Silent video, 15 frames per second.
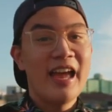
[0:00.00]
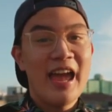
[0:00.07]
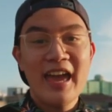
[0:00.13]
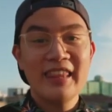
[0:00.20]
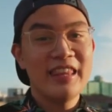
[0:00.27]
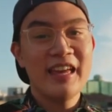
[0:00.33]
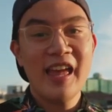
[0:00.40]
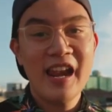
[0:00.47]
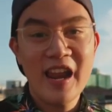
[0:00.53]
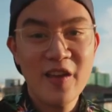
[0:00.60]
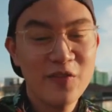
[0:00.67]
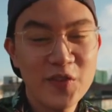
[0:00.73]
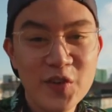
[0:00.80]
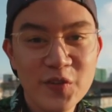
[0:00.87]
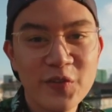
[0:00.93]
And then
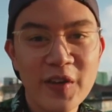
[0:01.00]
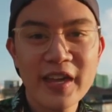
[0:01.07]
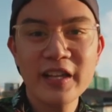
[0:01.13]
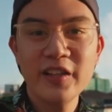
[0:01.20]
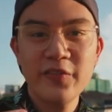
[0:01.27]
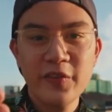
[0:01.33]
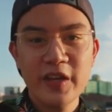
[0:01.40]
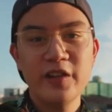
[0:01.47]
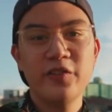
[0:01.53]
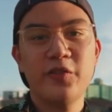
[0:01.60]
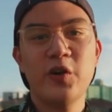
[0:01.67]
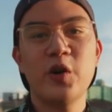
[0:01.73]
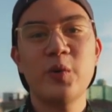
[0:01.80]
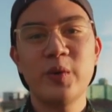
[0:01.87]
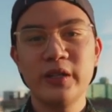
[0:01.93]
if you fail, fail
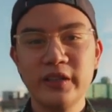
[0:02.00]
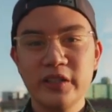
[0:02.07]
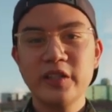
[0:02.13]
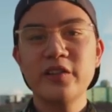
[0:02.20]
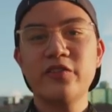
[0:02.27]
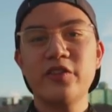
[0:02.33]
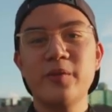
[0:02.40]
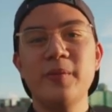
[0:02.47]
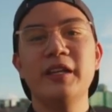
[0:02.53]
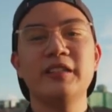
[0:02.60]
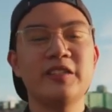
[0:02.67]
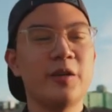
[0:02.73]
forward. Learn from it.